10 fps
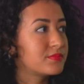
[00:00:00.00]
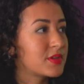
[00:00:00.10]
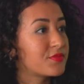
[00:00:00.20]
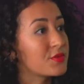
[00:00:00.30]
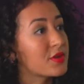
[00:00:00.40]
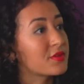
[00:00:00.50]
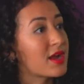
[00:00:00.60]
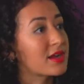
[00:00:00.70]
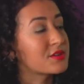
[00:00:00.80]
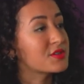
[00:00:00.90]
a few other
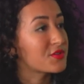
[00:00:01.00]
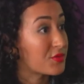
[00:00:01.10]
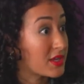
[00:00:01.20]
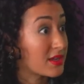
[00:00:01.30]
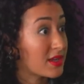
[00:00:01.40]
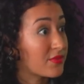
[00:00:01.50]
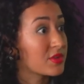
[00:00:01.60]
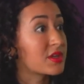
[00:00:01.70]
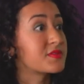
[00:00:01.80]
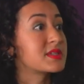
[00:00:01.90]
actors if we have a
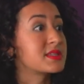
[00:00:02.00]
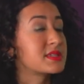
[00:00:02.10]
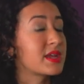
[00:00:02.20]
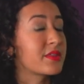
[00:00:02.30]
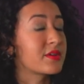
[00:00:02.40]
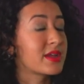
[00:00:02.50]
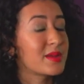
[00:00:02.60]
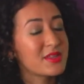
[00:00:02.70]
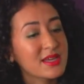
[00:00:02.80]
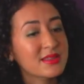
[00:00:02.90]
lot of scenes together. And
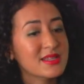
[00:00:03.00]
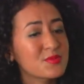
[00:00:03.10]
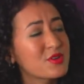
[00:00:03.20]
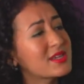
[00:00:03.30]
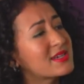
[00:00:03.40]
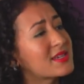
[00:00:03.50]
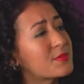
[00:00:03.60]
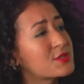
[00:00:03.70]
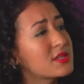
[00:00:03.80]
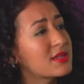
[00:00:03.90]
I mean, that, that's more the
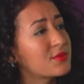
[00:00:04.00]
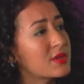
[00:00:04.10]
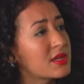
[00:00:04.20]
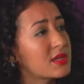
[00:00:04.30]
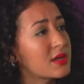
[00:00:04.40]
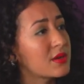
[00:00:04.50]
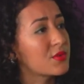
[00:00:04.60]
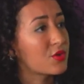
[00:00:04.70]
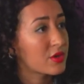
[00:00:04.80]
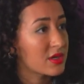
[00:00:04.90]
exception that we uh,
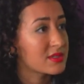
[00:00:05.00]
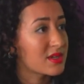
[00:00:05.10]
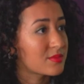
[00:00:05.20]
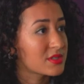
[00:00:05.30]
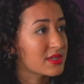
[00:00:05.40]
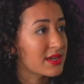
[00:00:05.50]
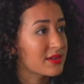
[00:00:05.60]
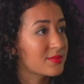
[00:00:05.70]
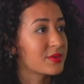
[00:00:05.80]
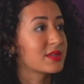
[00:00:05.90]
record ensemble
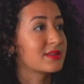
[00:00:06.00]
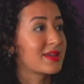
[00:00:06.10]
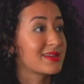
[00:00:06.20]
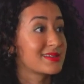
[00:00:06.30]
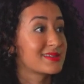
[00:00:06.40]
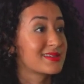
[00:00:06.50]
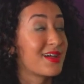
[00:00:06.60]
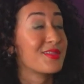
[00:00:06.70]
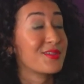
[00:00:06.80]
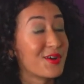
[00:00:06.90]
style, but that is
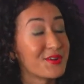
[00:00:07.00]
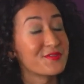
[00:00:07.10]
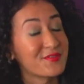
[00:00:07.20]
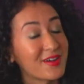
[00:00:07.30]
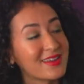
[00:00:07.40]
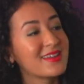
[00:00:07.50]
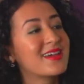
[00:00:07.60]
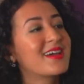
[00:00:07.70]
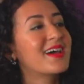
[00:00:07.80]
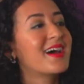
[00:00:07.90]
a lot of fun.
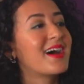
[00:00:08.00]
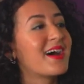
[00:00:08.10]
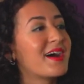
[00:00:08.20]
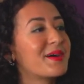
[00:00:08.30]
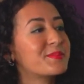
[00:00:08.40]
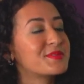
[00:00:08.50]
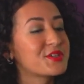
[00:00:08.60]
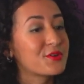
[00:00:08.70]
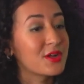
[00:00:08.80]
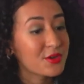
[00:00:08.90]
Um,
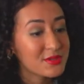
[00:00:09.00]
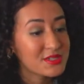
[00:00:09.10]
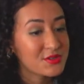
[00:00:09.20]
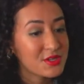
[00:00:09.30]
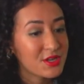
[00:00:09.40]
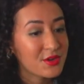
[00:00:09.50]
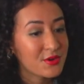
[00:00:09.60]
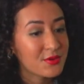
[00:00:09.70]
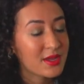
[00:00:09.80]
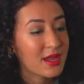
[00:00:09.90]
so I'll go in
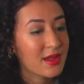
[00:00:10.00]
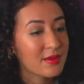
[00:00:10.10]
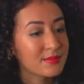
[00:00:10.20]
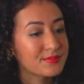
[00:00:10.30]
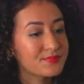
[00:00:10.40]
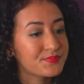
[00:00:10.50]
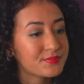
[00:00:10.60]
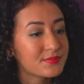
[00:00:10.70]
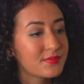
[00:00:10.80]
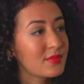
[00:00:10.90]
studio, um,
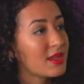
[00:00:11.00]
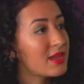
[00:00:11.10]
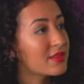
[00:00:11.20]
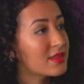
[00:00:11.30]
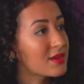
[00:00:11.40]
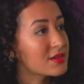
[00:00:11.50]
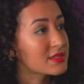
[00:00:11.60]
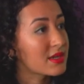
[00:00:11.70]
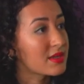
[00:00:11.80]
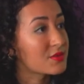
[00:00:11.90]
and
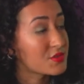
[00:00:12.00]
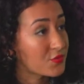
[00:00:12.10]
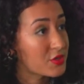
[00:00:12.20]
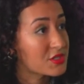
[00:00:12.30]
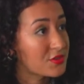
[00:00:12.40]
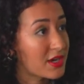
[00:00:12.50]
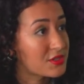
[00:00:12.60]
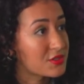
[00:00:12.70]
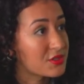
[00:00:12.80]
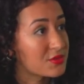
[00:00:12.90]
there's a, there's a voice
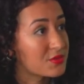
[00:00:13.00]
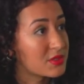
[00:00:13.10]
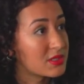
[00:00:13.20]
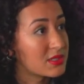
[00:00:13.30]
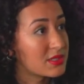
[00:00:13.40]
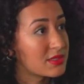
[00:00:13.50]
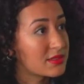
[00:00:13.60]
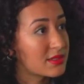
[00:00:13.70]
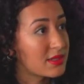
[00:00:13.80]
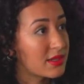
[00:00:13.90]
director who will
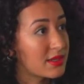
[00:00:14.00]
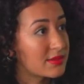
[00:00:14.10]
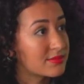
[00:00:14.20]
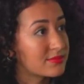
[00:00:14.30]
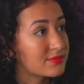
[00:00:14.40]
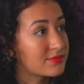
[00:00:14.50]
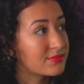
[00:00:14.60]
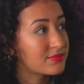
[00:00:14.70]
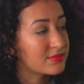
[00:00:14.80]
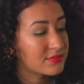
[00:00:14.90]
um,
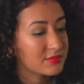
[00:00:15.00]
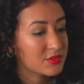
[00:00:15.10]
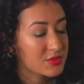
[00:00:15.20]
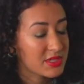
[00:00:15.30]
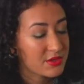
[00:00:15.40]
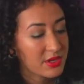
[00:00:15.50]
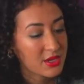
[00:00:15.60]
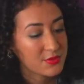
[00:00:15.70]
who will say, okay,